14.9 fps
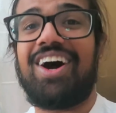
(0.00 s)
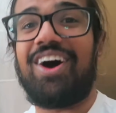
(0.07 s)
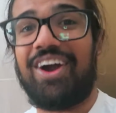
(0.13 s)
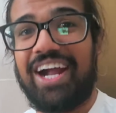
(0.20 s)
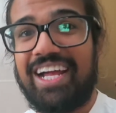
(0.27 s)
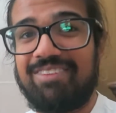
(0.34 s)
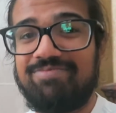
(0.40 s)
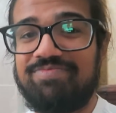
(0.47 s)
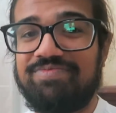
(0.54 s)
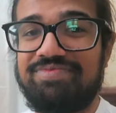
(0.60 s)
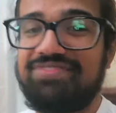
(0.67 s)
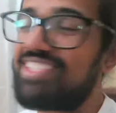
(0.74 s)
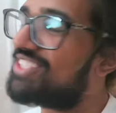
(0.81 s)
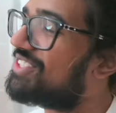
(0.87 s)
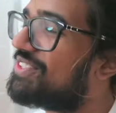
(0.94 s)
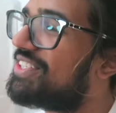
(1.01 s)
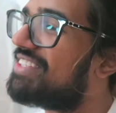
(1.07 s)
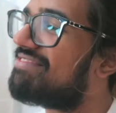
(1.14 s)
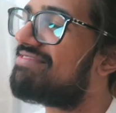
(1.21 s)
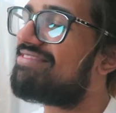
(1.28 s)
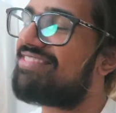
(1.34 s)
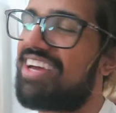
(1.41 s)
All right, let's do
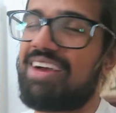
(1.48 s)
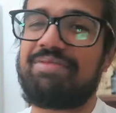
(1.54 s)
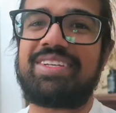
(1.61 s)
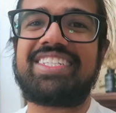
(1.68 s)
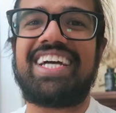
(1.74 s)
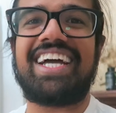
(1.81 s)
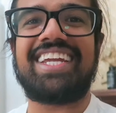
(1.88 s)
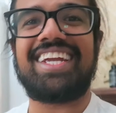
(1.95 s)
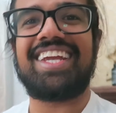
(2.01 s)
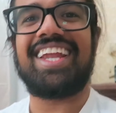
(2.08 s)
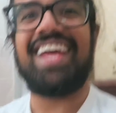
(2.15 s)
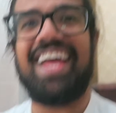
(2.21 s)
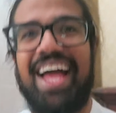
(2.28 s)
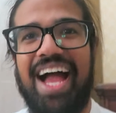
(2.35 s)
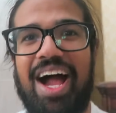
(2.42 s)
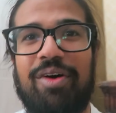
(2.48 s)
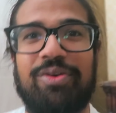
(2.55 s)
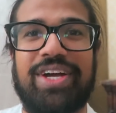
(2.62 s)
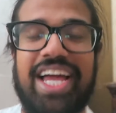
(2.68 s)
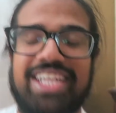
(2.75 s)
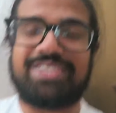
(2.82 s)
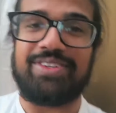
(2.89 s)
it. I'm excited. I will
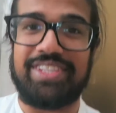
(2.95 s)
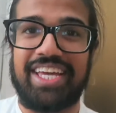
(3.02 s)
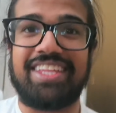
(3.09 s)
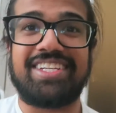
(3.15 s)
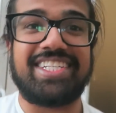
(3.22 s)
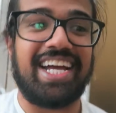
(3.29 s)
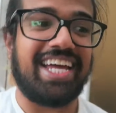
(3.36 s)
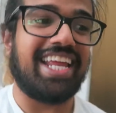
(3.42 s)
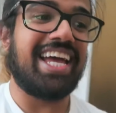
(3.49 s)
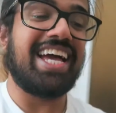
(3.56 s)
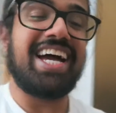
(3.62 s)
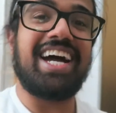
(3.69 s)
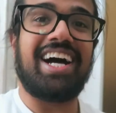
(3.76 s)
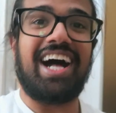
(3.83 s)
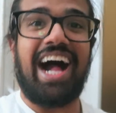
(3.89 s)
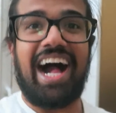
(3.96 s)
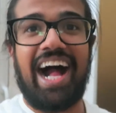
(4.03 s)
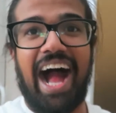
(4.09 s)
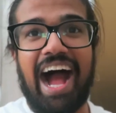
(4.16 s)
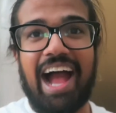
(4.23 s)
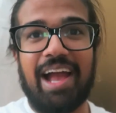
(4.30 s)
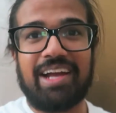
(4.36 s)
catch you on the other side.
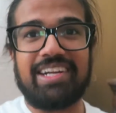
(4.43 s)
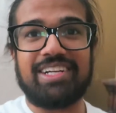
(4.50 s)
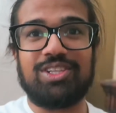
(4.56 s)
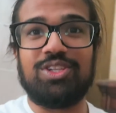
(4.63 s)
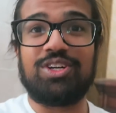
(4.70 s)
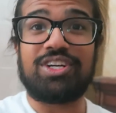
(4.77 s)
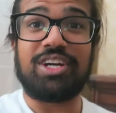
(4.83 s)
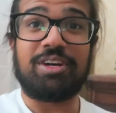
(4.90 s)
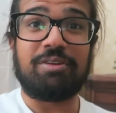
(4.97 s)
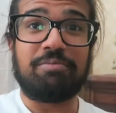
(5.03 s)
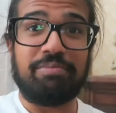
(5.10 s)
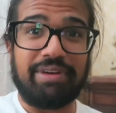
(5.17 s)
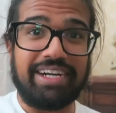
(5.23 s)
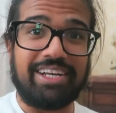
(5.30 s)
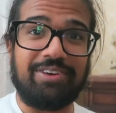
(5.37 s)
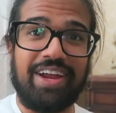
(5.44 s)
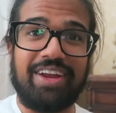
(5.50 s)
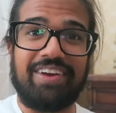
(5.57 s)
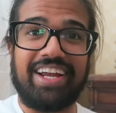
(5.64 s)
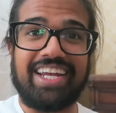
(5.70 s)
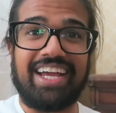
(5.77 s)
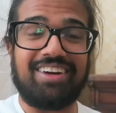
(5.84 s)
I look pretty
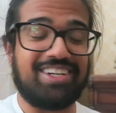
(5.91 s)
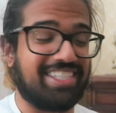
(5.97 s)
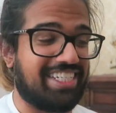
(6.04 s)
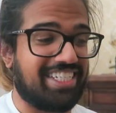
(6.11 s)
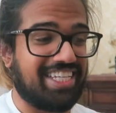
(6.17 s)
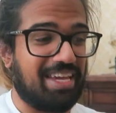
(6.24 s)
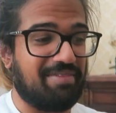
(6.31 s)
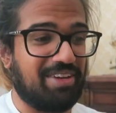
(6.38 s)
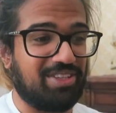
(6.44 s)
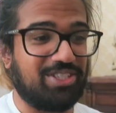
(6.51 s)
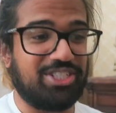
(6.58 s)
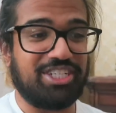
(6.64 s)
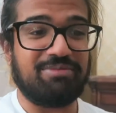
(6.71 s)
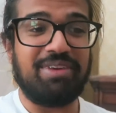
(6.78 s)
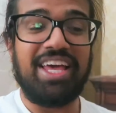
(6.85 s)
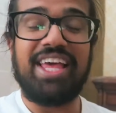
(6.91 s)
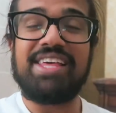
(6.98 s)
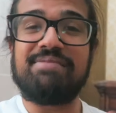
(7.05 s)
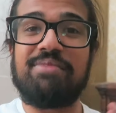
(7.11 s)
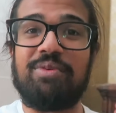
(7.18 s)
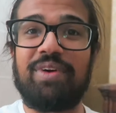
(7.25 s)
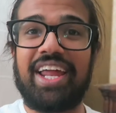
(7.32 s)
great right now because I just came out the gym.
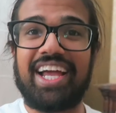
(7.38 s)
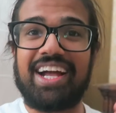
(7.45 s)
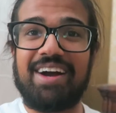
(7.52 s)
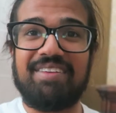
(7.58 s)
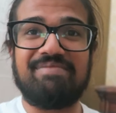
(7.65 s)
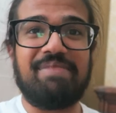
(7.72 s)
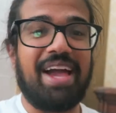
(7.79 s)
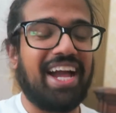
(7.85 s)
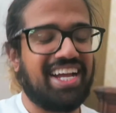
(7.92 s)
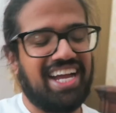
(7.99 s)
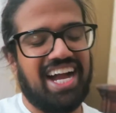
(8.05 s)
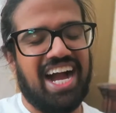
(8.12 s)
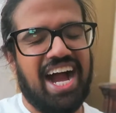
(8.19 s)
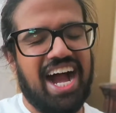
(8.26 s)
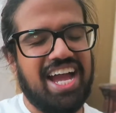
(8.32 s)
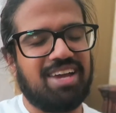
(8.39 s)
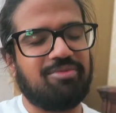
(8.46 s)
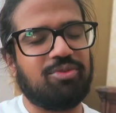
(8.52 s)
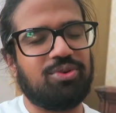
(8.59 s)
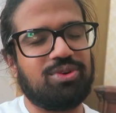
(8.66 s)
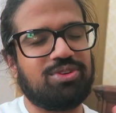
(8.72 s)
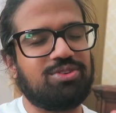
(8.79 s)
But when I come back, I am
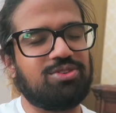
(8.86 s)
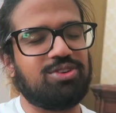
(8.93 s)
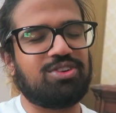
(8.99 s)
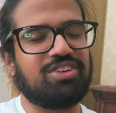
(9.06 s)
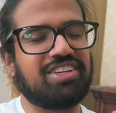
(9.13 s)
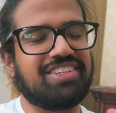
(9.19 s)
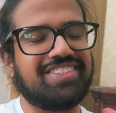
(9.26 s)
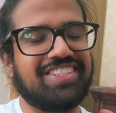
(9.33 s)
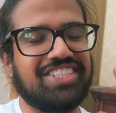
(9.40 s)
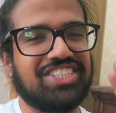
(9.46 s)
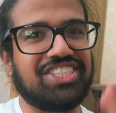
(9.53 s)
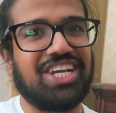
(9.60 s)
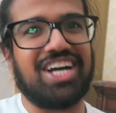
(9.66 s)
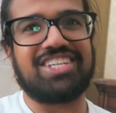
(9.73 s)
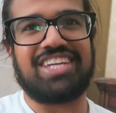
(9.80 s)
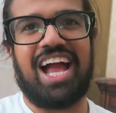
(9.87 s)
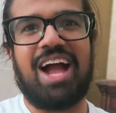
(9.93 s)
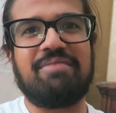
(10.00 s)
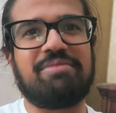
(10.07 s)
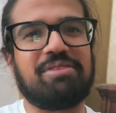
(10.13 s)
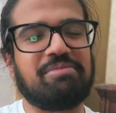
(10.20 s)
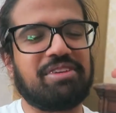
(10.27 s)
going to look disgusting.
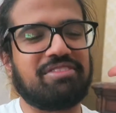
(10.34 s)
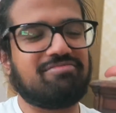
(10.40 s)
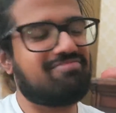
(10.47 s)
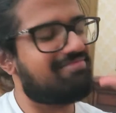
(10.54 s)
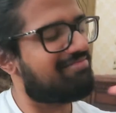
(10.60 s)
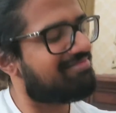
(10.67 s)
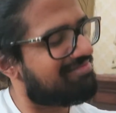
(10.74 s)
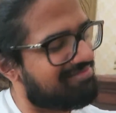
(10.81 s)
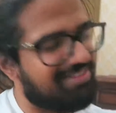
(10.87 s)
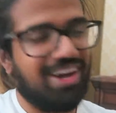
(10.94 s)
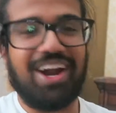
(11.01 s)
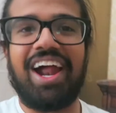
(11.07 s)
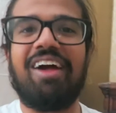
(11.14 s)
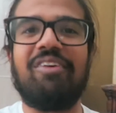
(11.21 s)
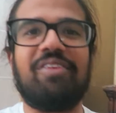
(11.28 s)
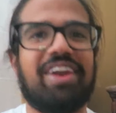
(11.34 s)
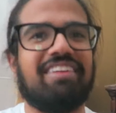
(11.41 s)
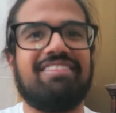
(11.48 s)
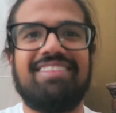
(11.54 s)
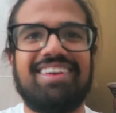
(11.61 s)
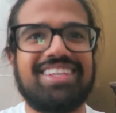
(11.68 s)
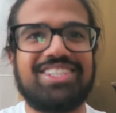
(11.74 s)
I'm gonna be, all right,
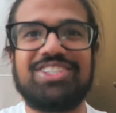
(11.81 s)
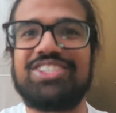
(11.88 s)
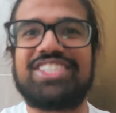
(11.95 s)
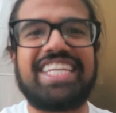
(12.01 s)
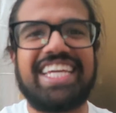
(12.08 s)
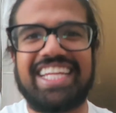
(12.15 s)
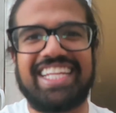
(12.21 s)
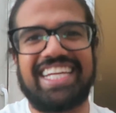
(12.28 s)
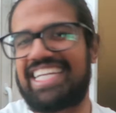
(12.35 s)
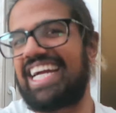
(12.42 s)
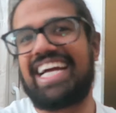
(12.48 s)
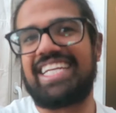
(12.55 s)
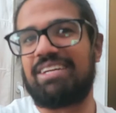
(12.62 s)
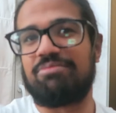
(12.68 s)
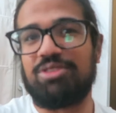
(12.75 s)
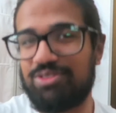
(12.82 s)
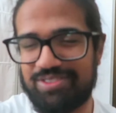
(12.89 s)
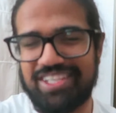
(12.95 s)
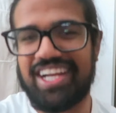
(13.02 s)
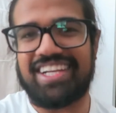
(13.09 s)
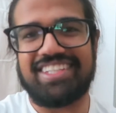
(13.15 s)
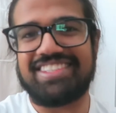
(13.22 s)
whatever. You'll see it in like goddamn 2
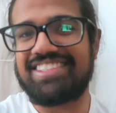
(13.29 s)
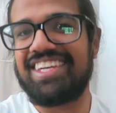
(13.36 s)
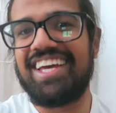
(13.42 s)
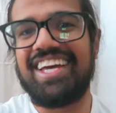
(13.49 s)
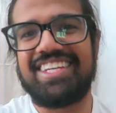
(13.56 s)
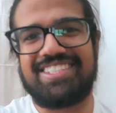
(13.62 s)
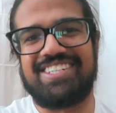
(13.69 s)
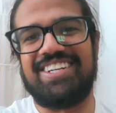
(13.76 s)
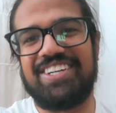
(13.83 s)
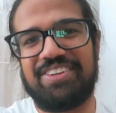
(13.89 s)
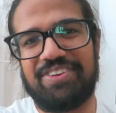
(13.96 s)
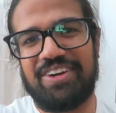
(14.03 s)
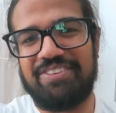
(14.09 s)
seconds. So here we